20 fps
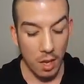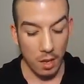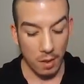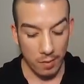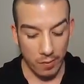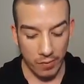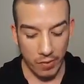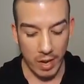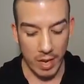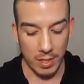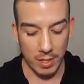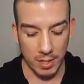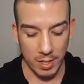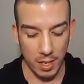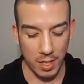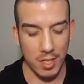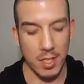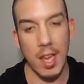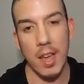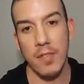friends
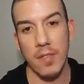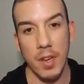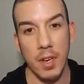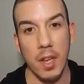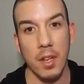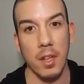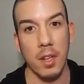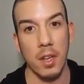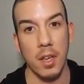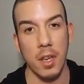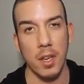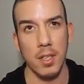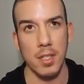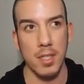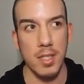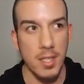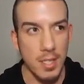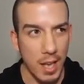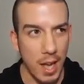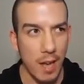are definitely,
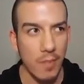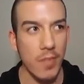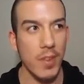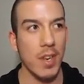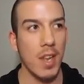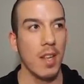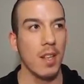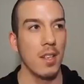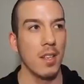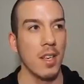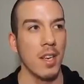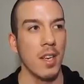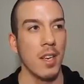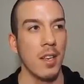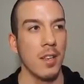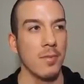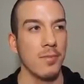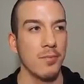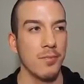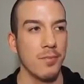
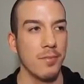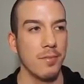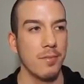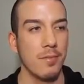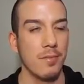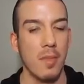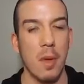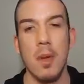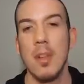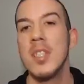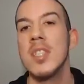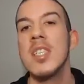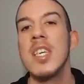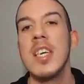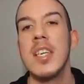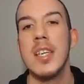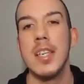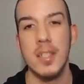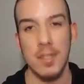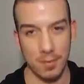definitely
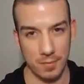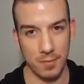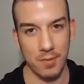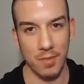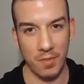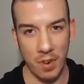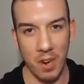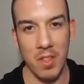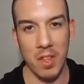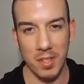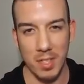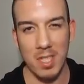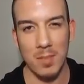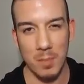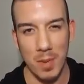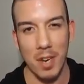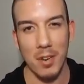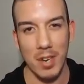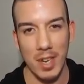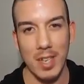needed for the
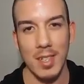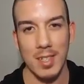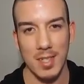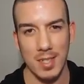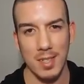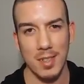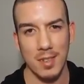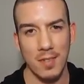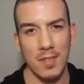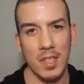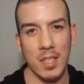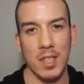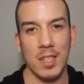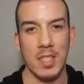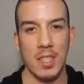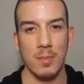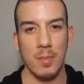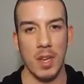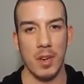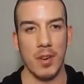spirit. For the
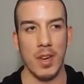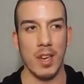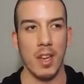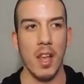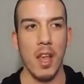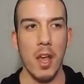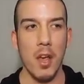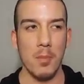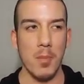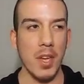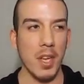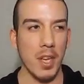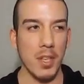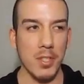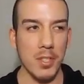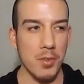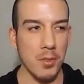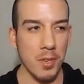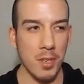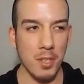spirit. Because
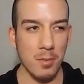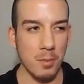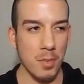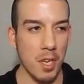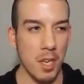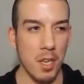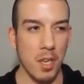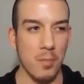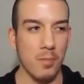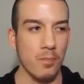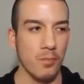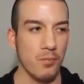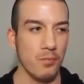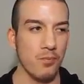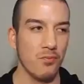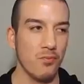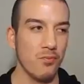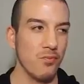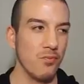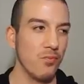you can be
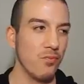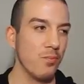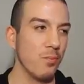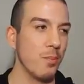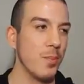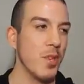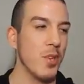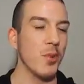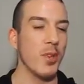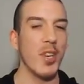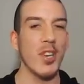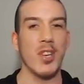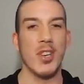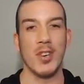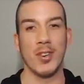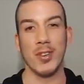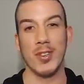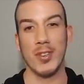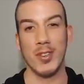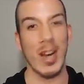puking
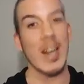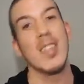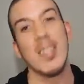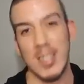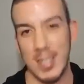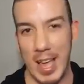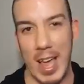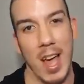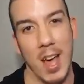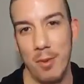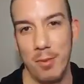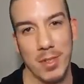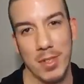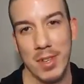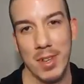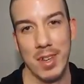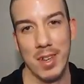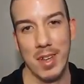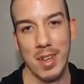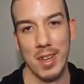your guts out
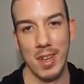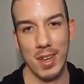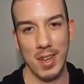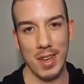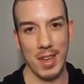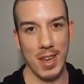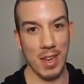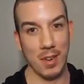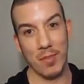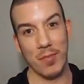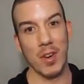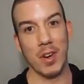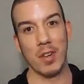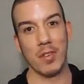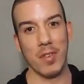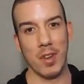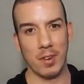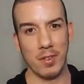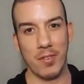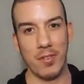in front of
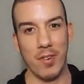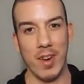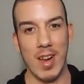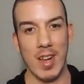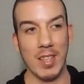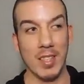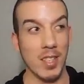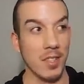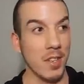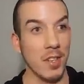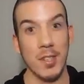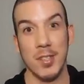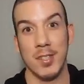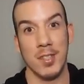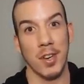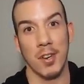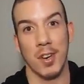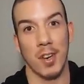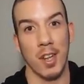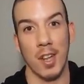your friends, and they're
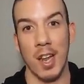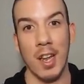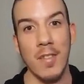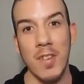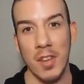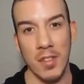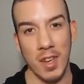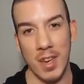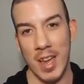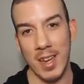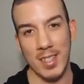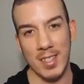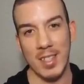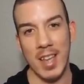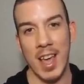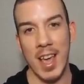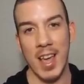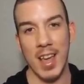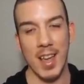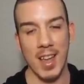still going to love you the next
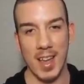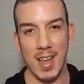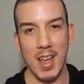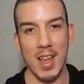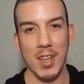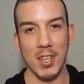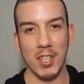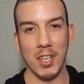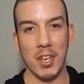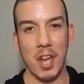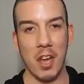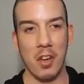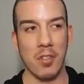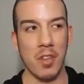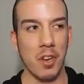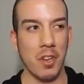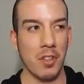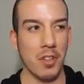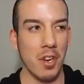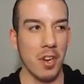day. You know,
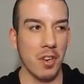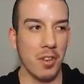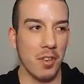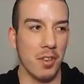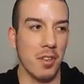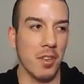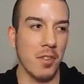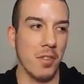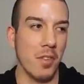they're, they're, it,